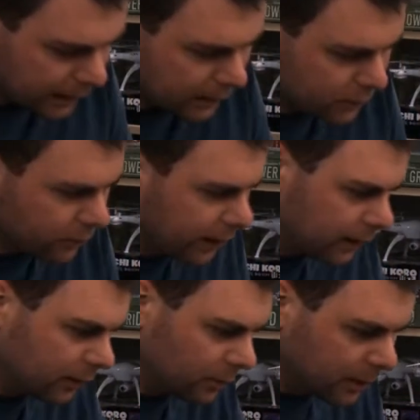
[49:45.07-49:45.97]
Like it's
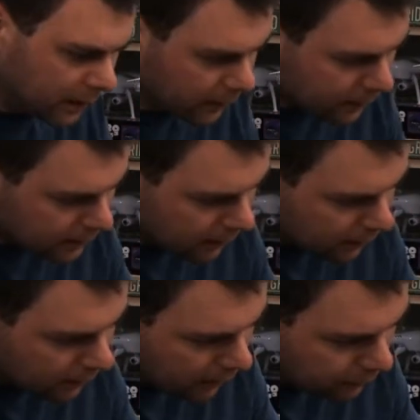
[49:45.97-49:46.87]
dried a little bit in the
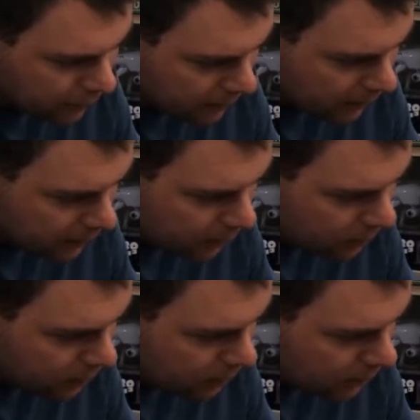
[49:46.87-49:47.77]
container. I just need
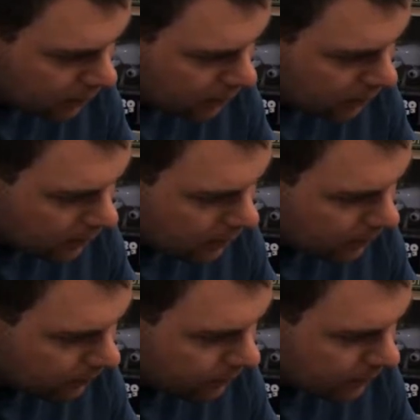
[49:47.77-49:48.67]
new.
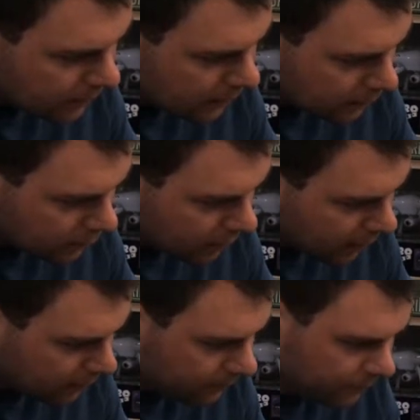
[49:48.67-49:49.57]
It's not so
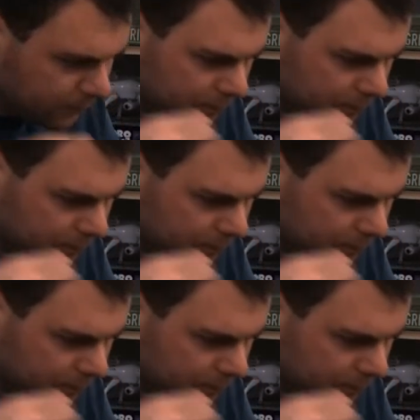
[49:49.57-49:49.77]
bad.